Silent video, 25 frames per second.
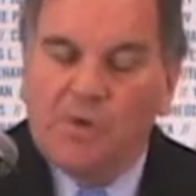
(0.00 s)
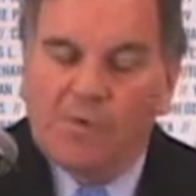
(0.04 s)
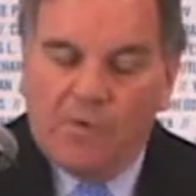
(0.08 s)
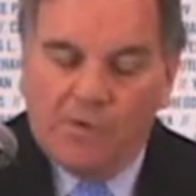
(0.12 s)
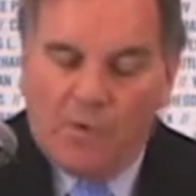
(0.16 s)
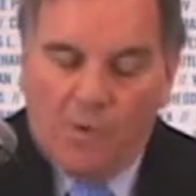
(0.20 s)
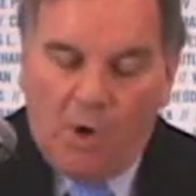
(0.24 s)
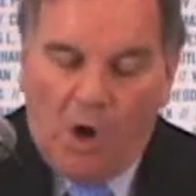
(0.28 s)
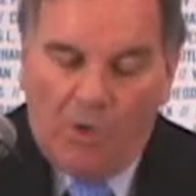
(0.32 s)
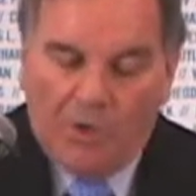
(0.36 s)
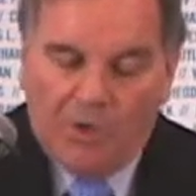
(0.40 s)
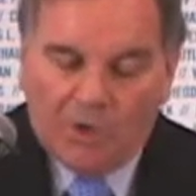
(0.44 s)

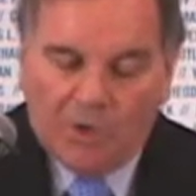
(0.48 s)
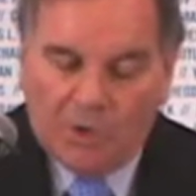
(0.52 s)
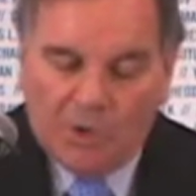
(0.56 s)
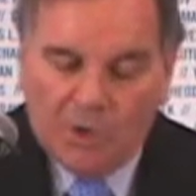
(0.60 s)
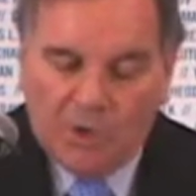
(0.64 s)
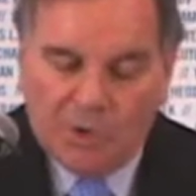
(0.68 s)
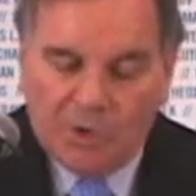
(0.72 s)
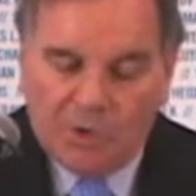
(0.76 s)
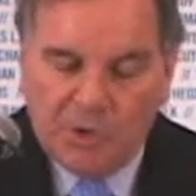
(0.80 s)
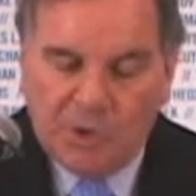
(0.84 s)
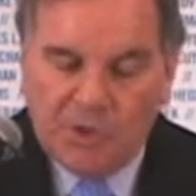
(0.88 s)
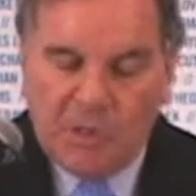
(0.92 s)
for all the
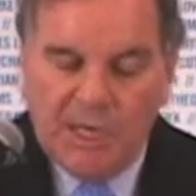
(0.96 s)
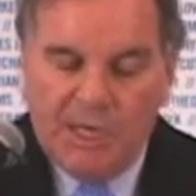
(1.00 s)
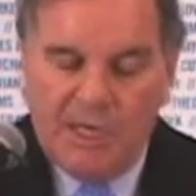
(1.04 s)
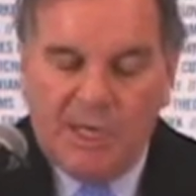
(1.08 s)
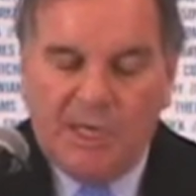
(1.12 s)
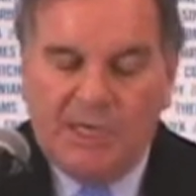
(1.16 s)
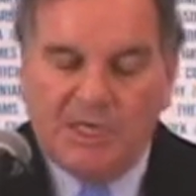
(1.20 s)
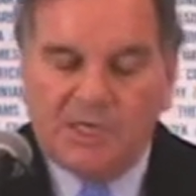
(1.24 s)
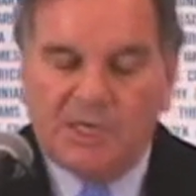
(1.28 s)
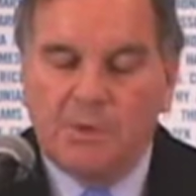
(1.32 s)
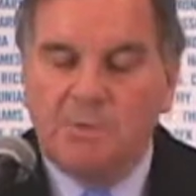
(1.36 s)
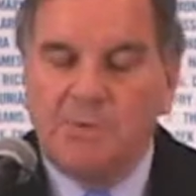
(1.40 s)
children?
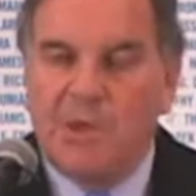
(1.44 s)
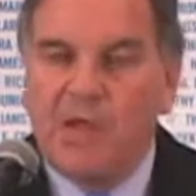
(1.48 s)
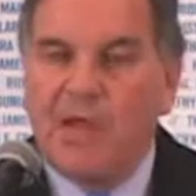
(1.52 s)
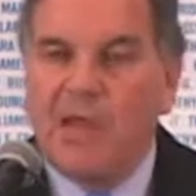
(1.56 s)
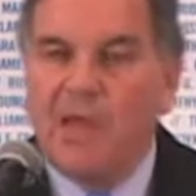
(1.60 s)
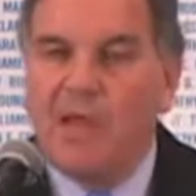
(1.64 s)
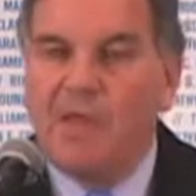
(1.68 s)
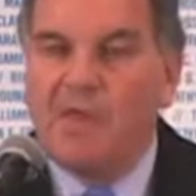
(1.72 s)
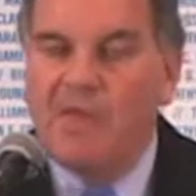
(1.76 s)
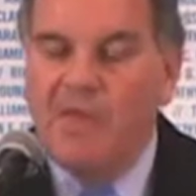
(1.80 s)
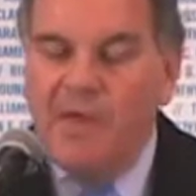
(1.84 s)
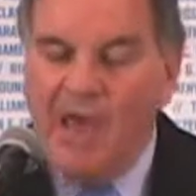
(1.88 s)
And to
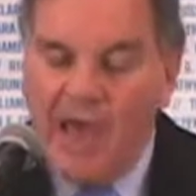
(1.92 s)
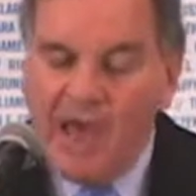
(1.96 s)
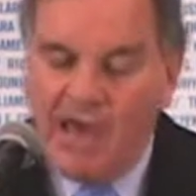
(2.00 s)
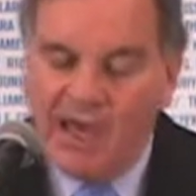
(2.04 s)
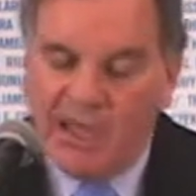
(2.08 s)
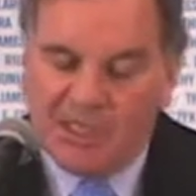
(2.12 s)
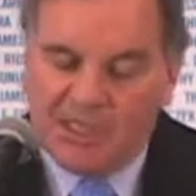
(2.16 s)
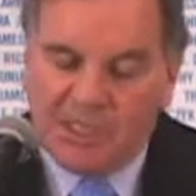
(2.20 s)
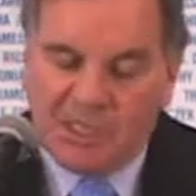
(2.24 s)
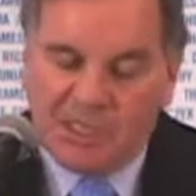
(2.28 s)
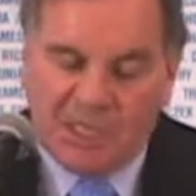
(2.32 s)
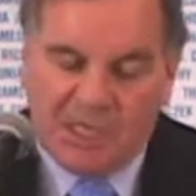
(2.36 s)
me, that
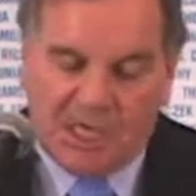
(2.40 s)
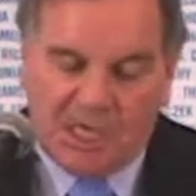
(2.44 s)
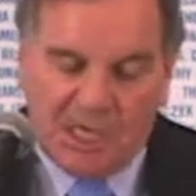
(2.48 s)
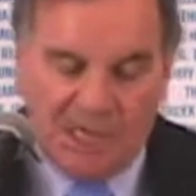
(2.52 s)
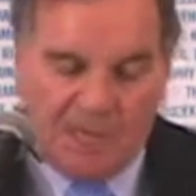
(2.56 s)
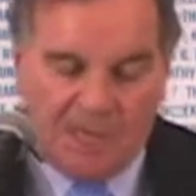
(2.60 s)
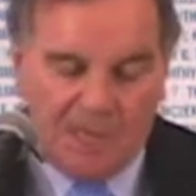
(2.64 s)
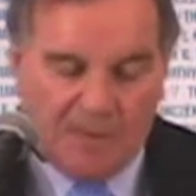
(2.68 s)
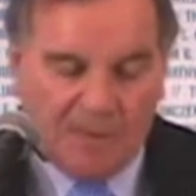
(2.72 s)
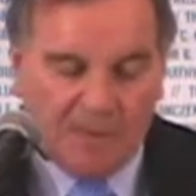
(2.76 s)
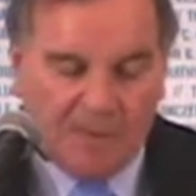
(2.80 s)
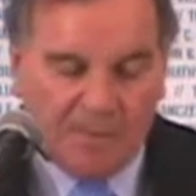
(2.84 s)
is the
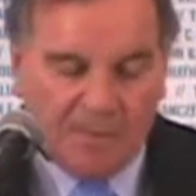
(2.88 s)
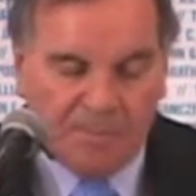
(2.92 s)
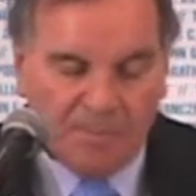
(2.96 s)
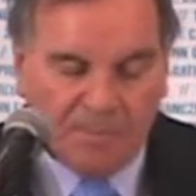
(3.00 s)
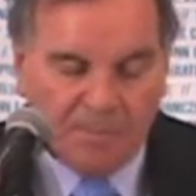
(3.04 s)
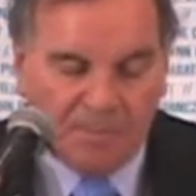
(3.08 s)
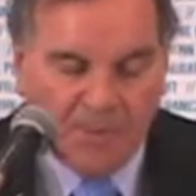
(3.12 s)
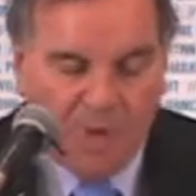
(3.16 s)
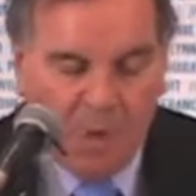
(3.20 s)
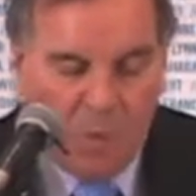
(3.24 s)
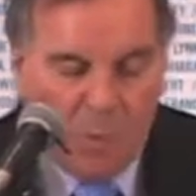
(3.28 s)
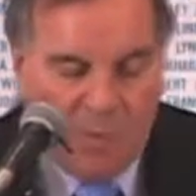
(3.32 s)
key.
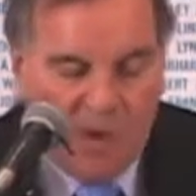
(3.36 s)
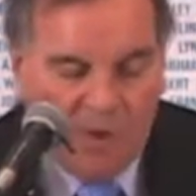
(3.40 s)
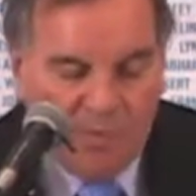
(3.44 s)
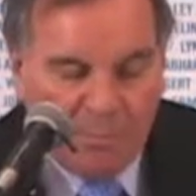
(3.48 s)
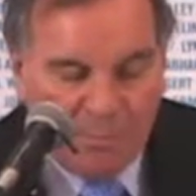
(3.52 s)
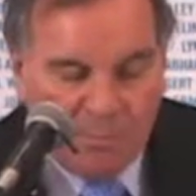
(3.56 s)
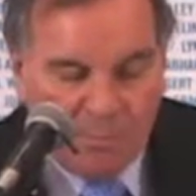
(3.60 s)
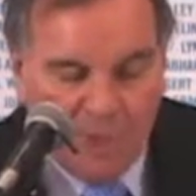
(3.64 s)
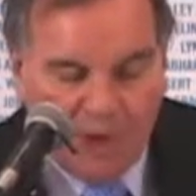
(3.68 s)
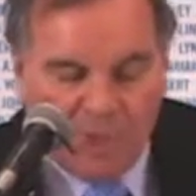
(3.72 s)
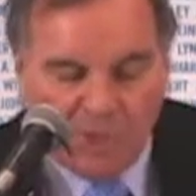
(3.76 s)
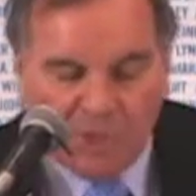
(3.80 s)
We
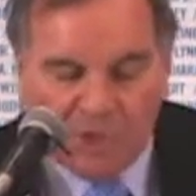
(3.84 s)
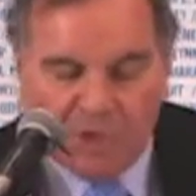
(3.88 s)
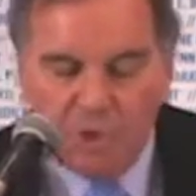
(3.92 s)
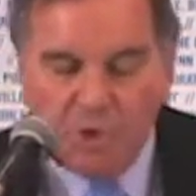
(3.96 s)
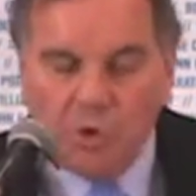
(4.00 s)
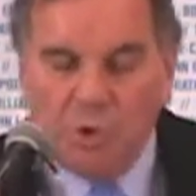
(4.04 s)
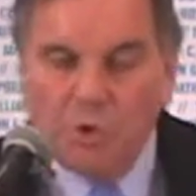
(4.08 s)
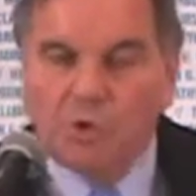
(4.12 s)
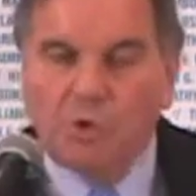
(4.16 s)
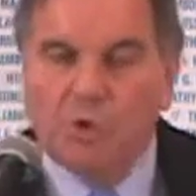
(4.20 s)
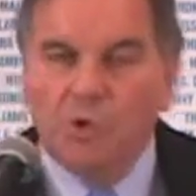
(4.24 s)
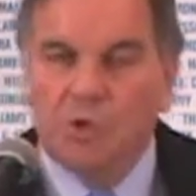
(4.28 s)
embrace
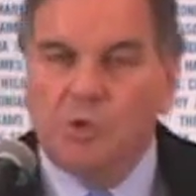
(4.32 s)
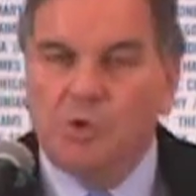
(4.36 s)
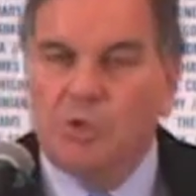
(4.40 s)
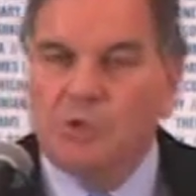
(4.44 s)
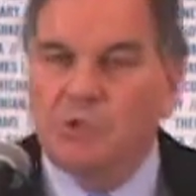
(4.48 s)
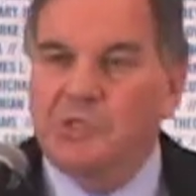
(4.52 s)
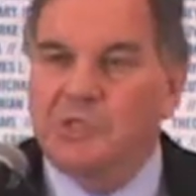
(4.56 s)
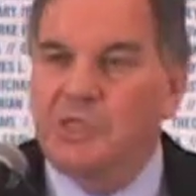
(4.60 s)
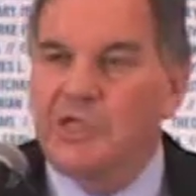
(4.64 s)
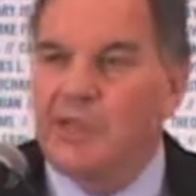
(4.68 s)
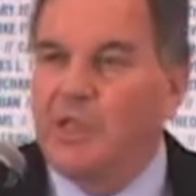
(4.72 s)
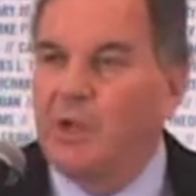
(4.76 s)
new
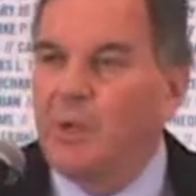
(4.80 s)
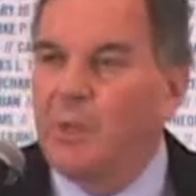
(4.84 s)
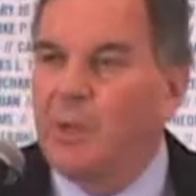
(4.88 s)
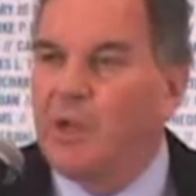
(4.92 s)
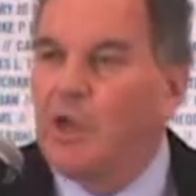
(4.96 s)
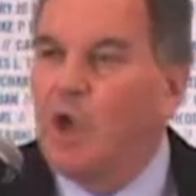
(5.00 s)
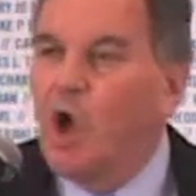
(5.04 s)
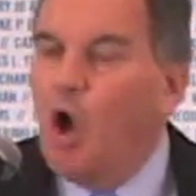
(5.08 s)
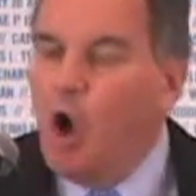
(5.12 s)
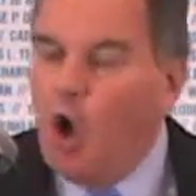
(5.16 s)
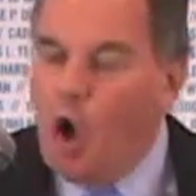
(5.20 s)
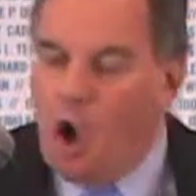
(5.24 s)
tools dealing
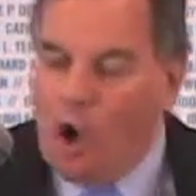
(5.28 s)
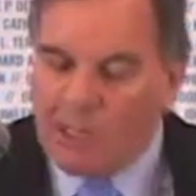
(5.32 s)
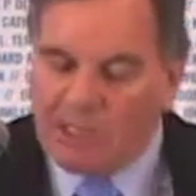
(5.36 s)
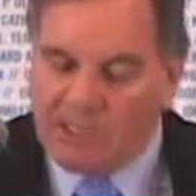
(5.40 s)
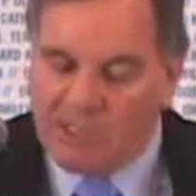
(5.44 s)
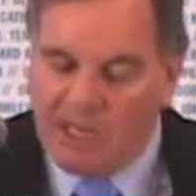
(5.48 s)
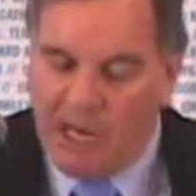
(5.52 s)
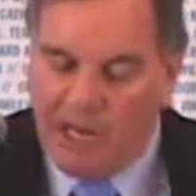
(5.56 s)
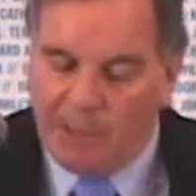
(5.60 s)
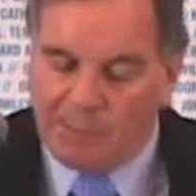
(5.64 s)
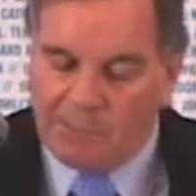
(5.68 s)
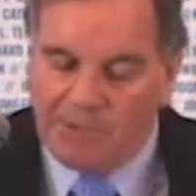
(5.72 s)
with all
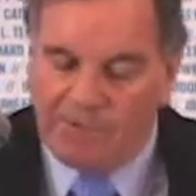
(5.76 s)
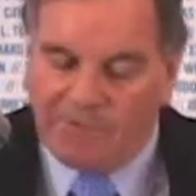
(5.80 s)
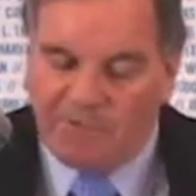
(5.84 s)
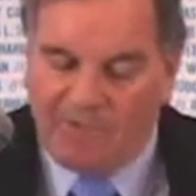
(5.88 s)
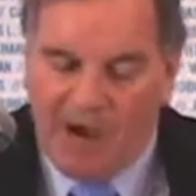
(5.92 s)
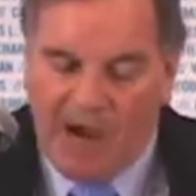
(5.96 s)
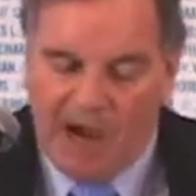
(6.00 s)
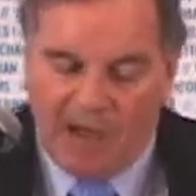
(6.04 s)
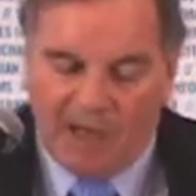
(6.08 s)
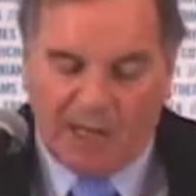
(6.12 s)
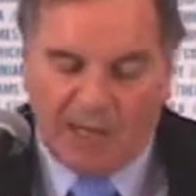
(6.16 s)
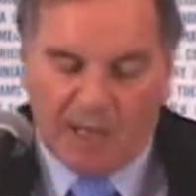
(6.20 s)
types of
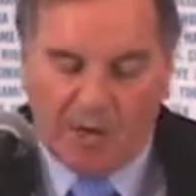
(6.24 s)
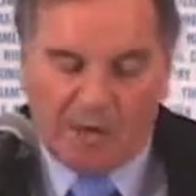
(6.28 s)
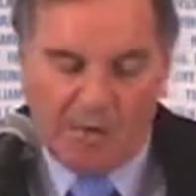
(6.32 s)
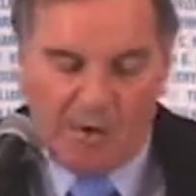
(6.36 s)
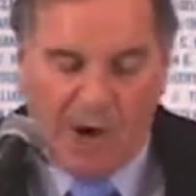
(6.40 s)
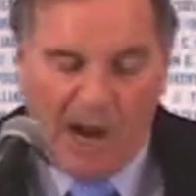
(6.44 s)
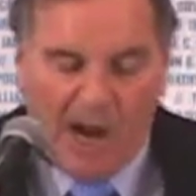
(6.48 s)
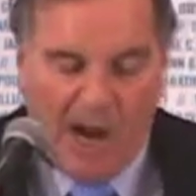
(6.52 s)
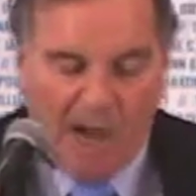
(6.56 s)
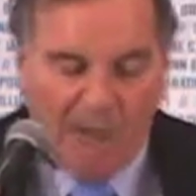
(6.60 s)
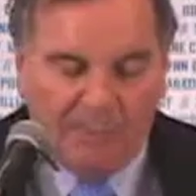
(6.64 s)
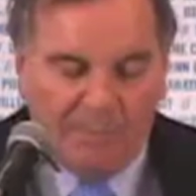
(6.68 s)
violent
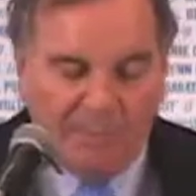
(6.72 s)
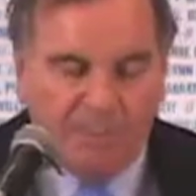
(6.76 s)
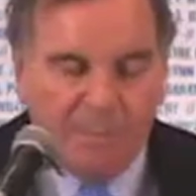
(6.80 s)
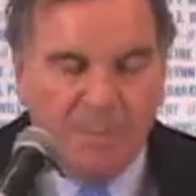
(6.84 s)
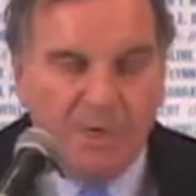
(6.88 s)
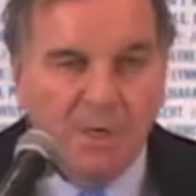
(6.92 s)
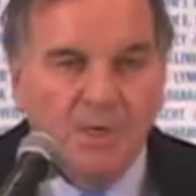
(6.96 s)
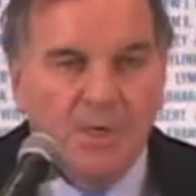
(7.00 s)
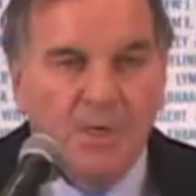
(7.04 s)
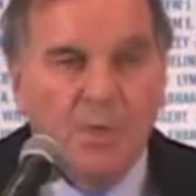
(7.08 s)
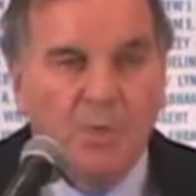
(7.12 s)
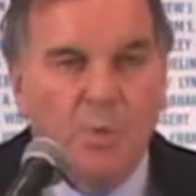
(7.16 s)
crime.
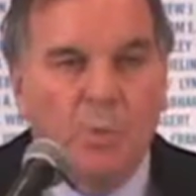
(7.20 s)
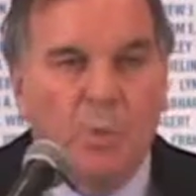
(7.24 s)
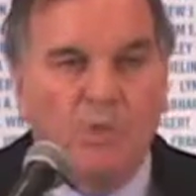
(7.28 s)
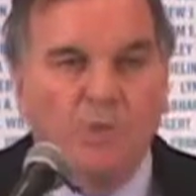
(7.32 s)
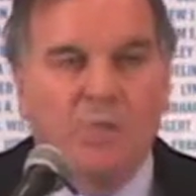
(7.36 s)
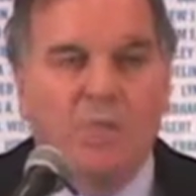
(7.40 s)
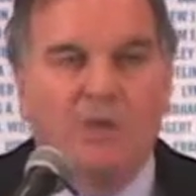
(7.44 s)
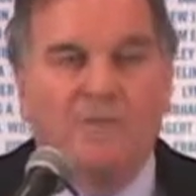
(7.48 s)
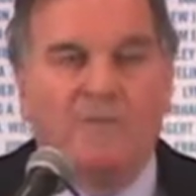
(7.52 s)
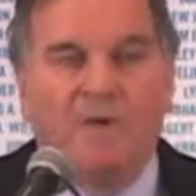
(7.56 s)
We see